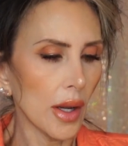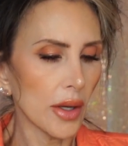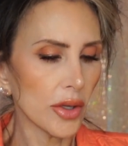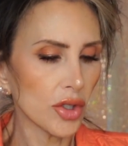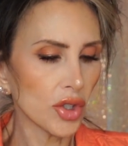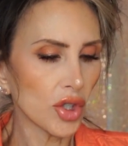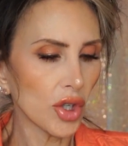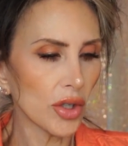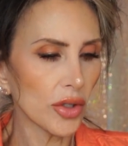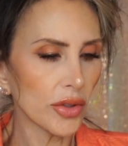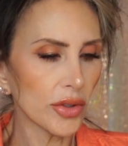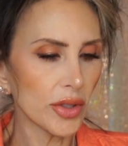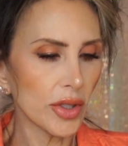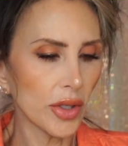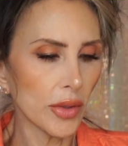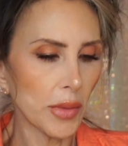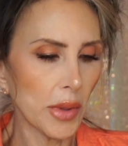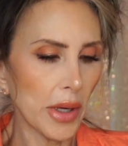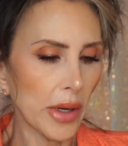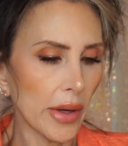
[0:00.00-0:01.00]
Charlotte
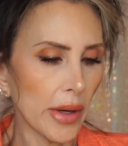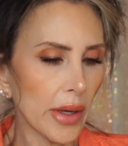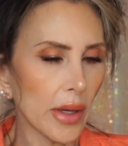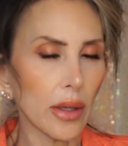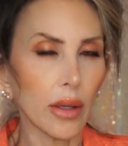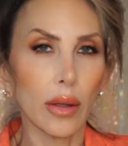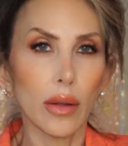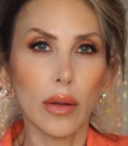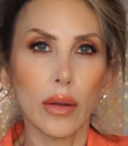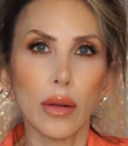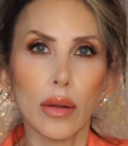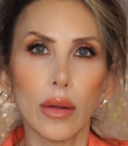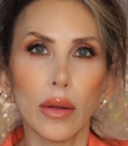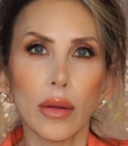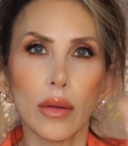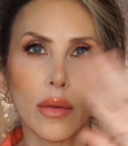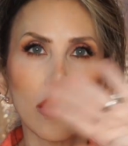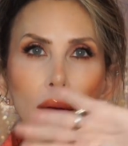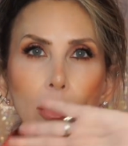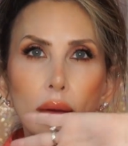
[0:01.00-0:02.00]
Tilbury.
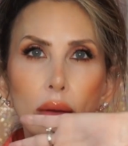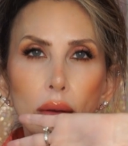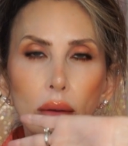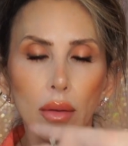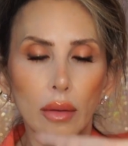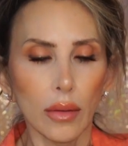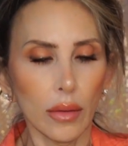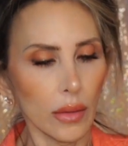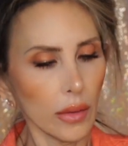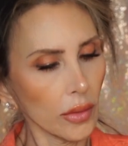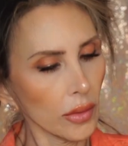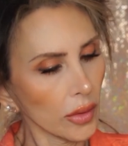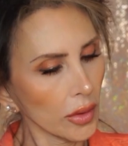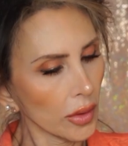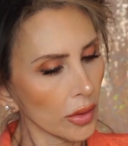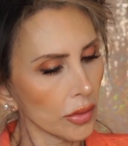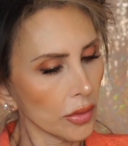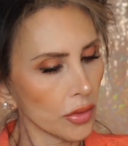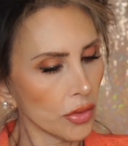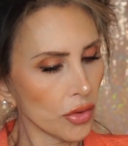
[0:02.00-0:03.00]
I'm
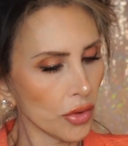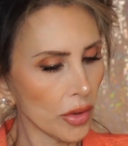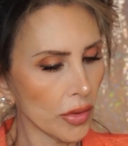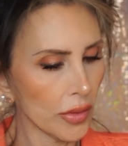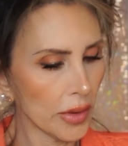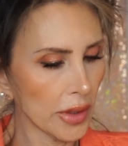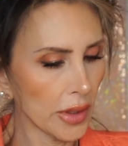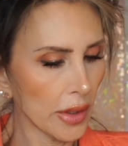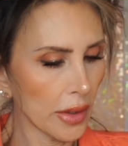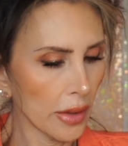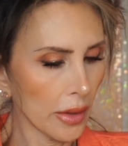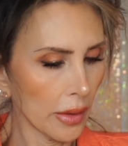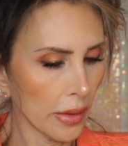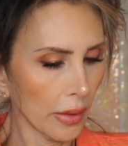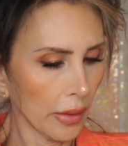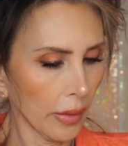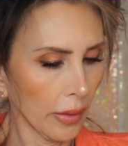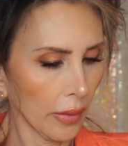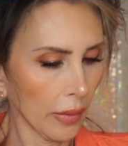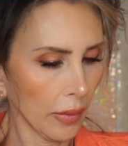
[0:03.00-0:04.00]
going to draw it here.